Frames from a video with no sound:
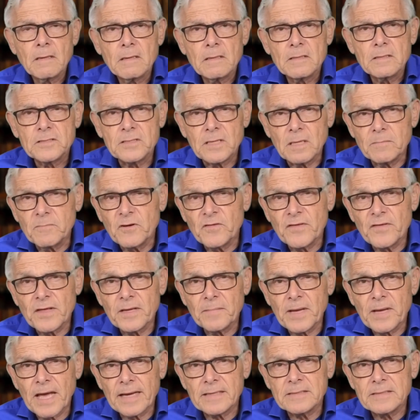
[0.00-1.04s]
Some of
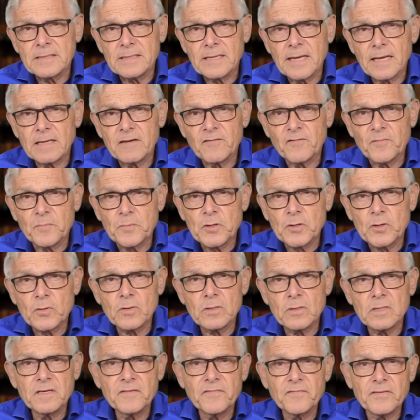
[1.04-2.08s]
them acted out of
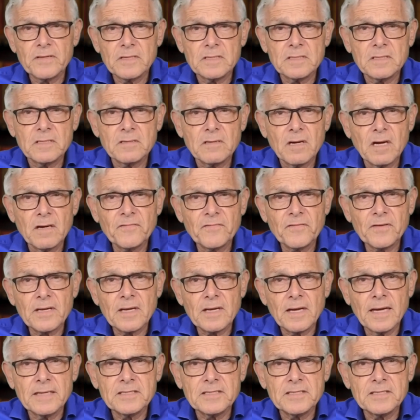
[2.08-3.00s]
purely philanthropic